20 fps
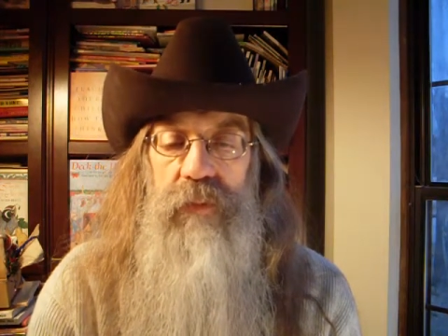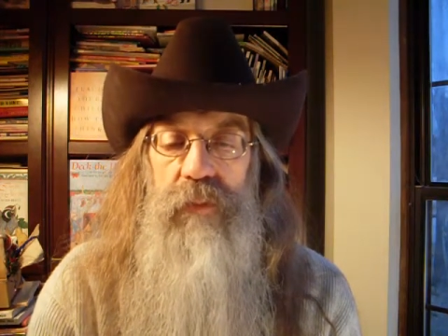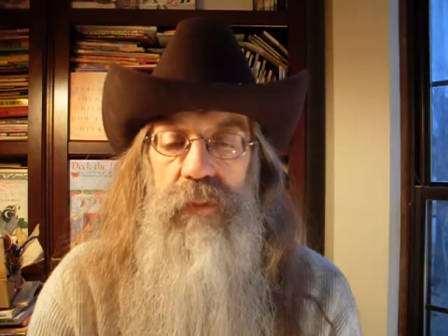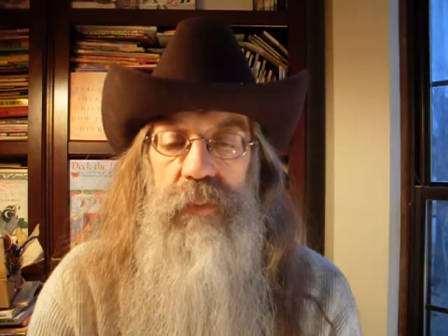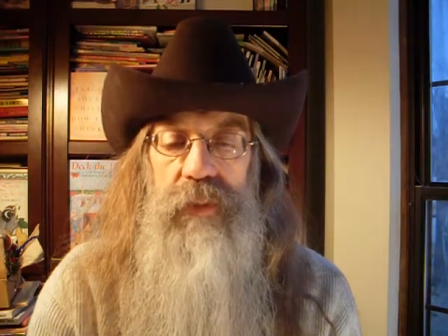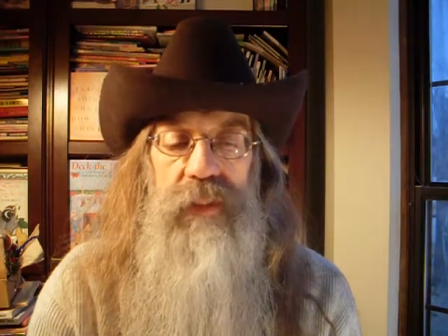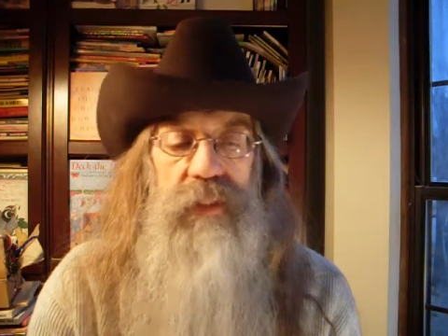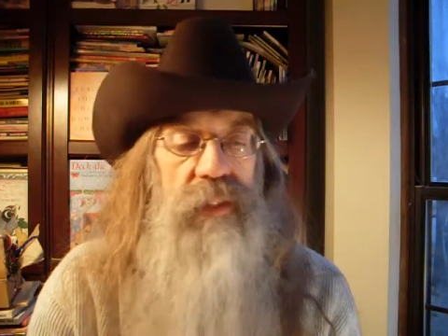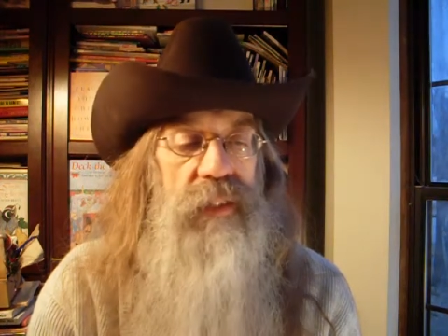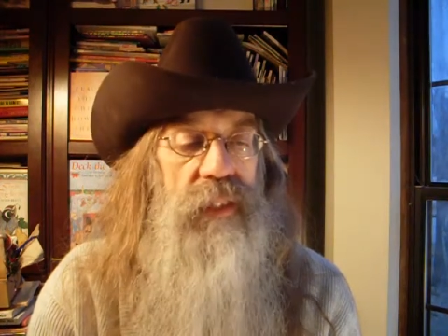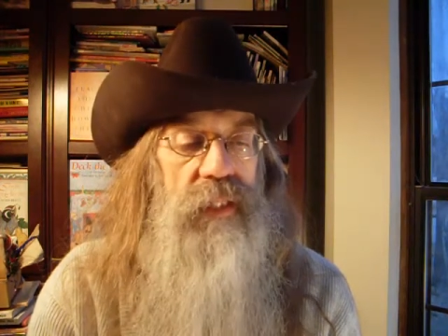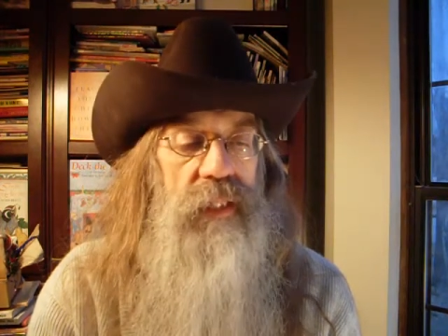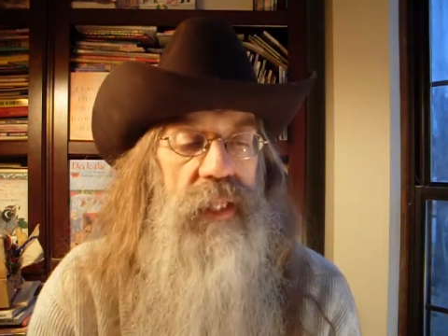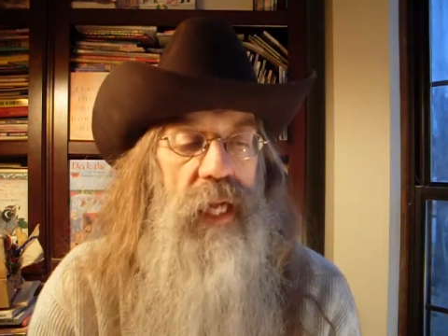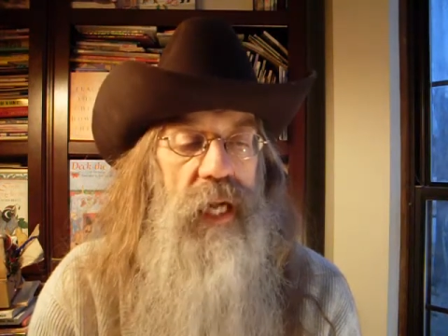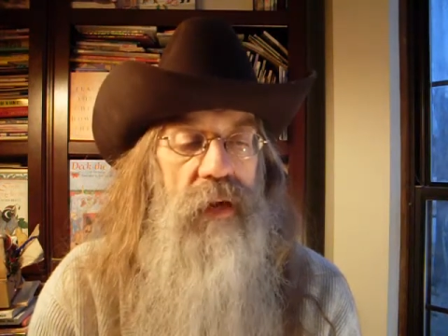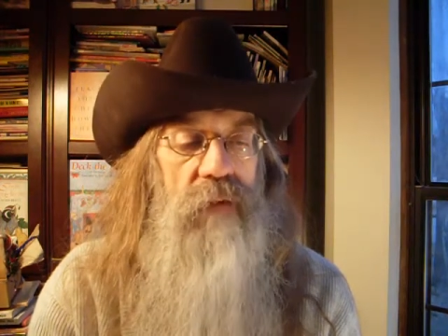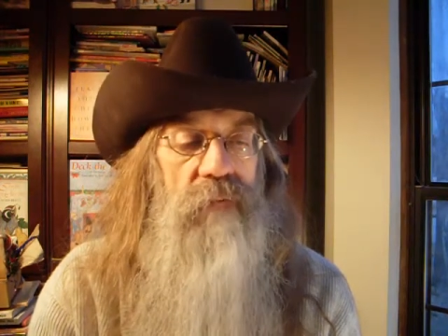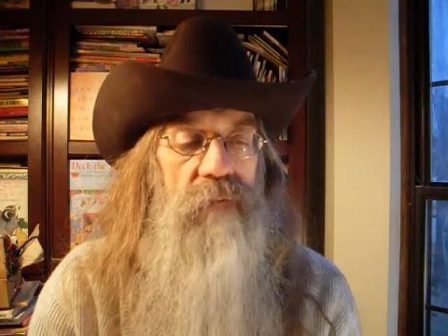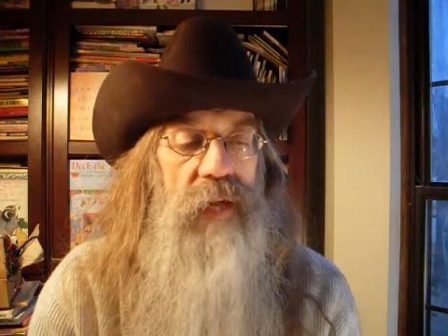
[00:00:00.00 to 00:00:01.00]
it will be seen
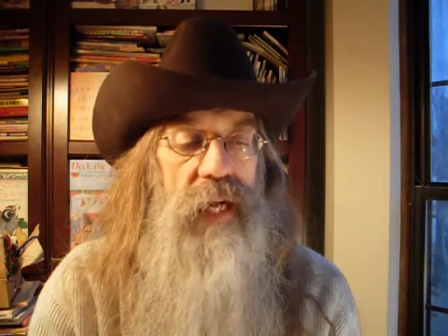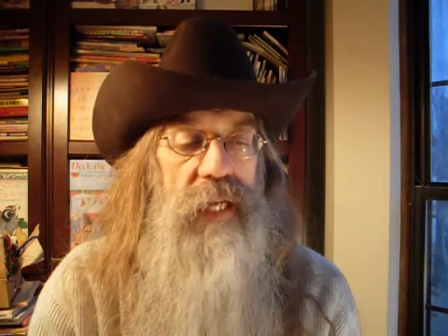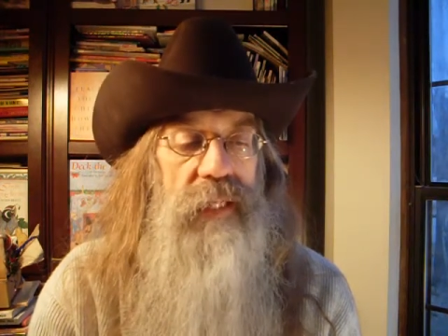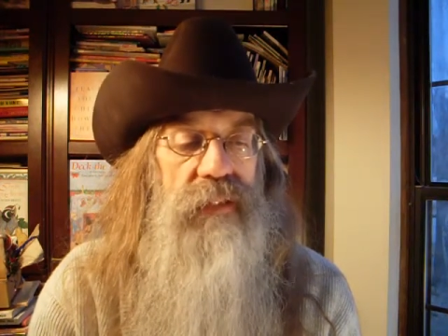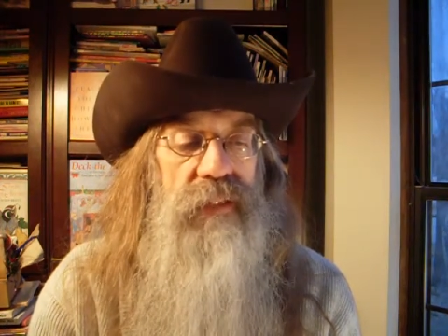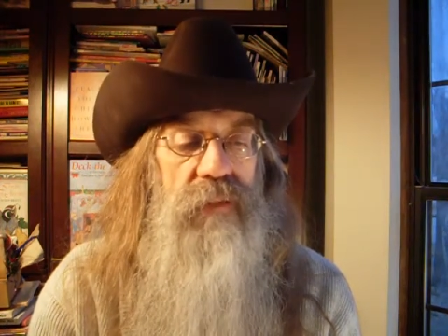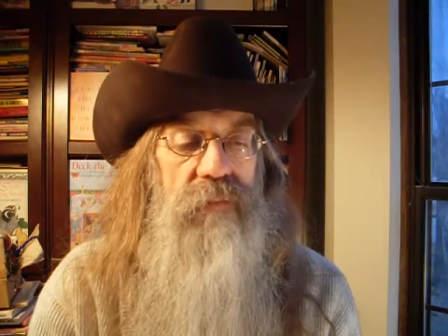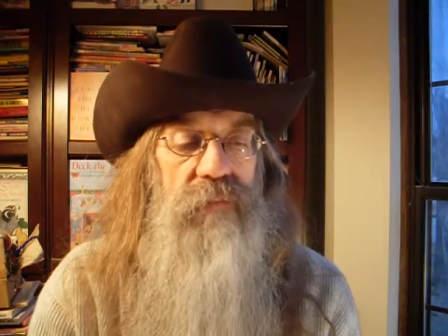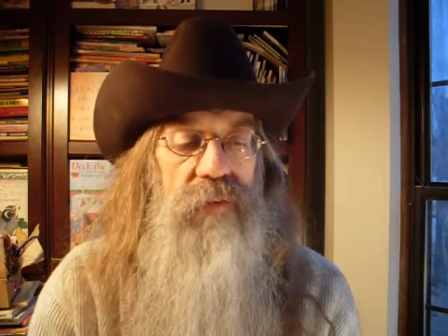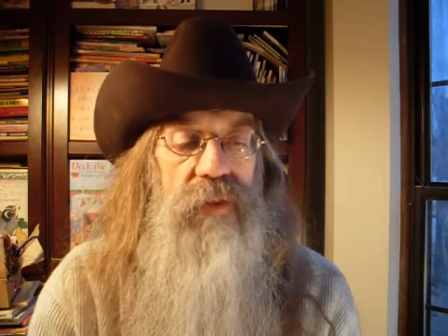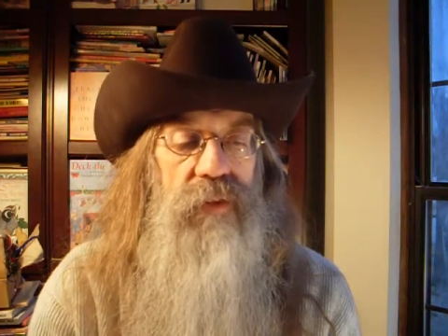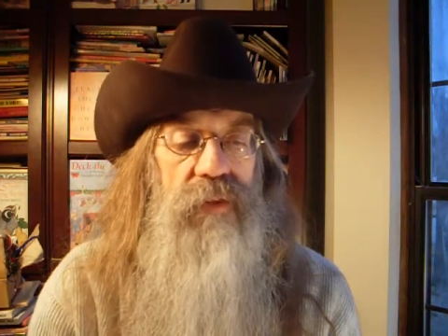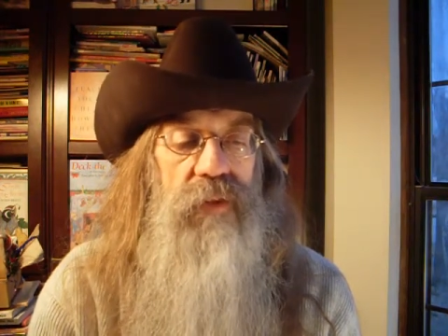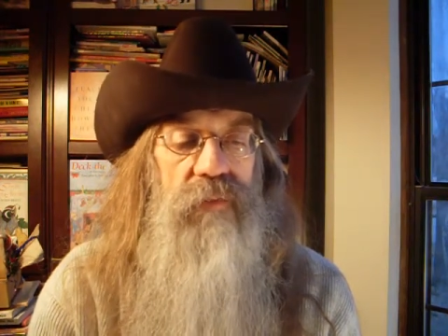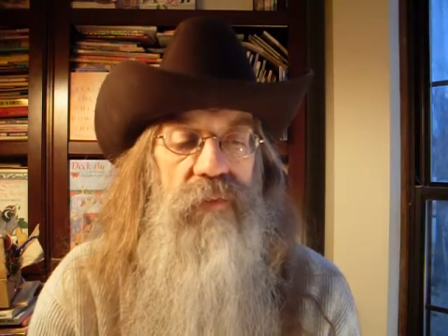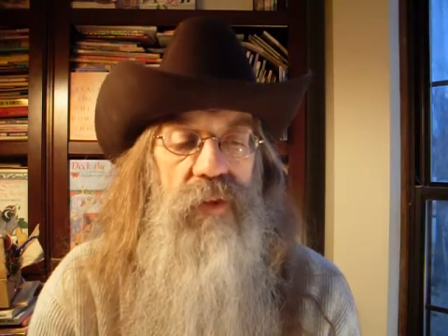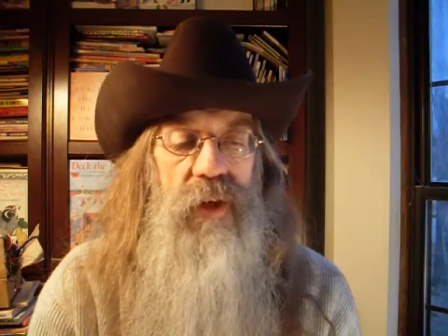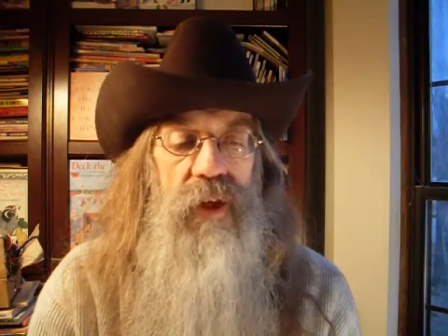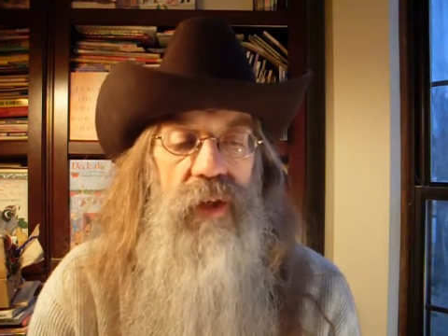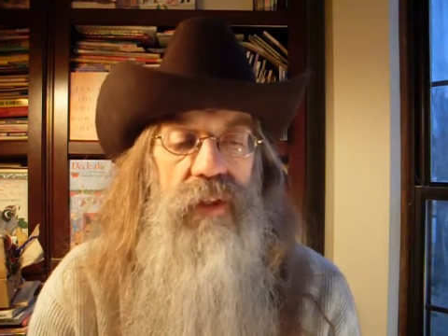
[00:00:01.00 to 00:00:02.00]
how vast a field
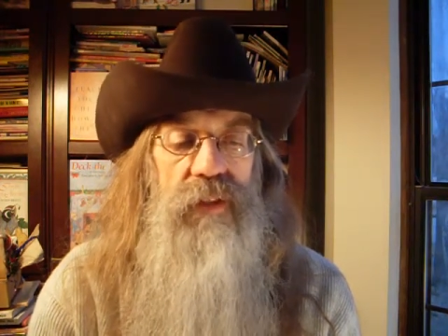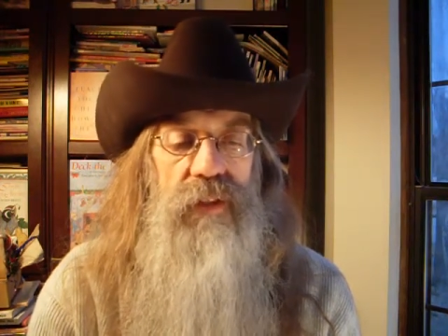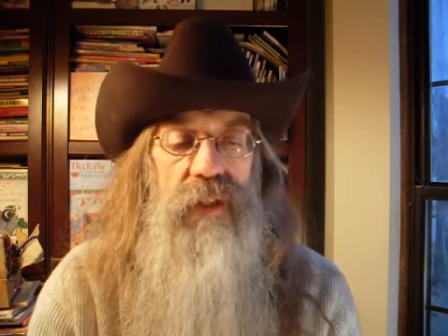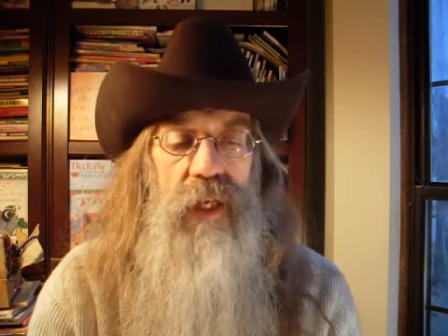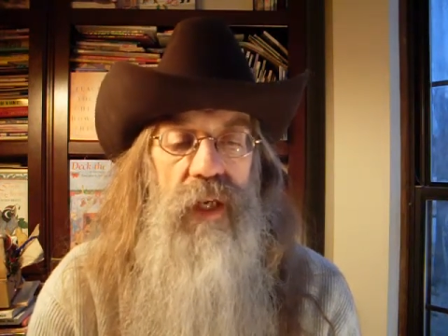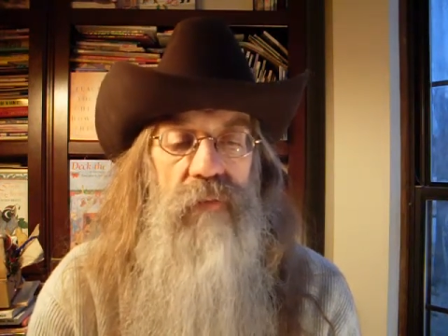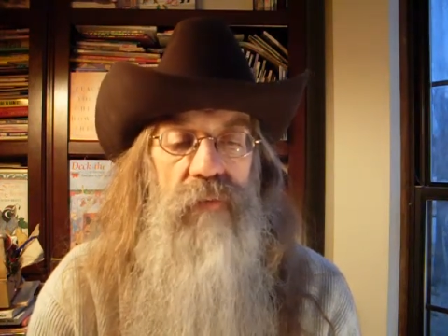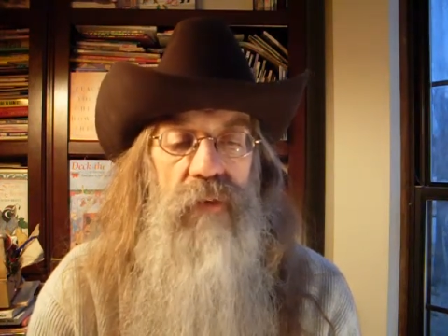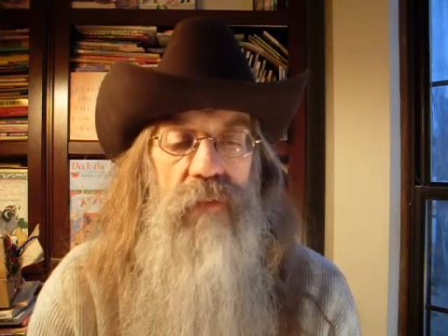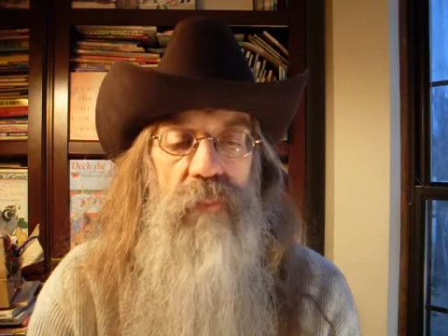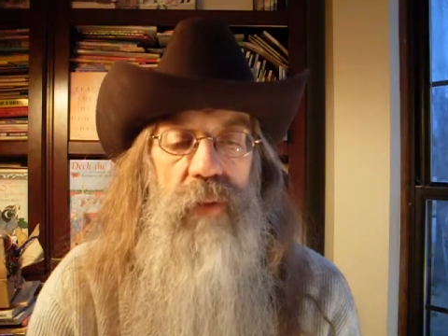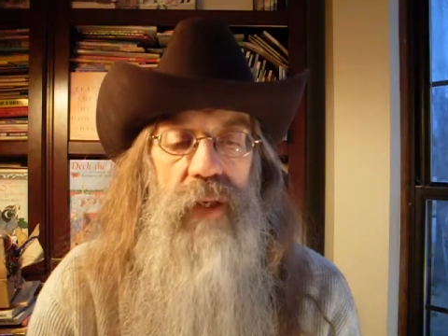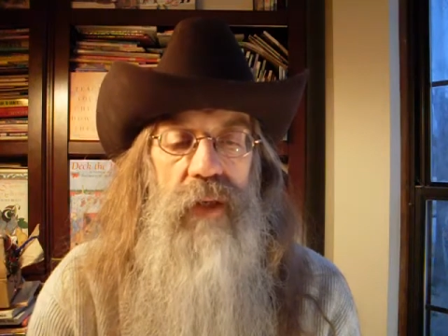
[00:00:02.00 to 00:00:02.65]
of thought is covered